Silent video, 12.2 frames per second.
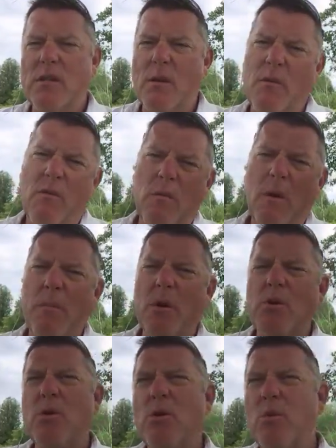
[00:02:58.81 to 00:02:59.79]
Some of them are
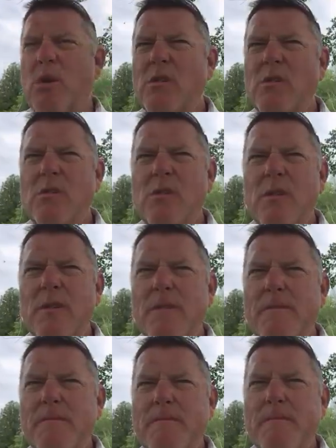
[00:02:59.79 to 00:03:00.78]
personal reasons.
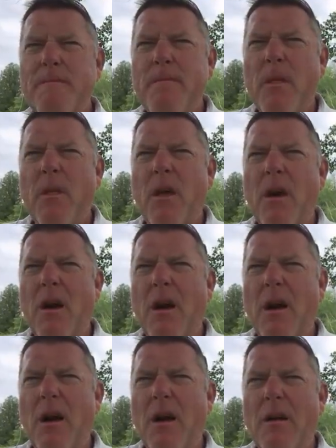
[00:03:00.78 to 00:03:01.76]

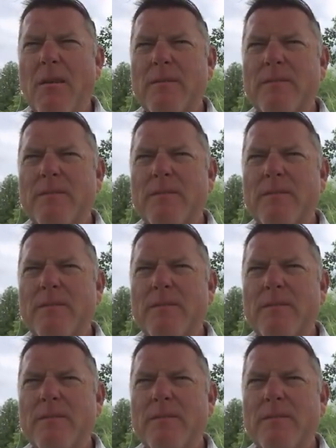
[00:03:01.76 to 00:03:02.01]
Uh,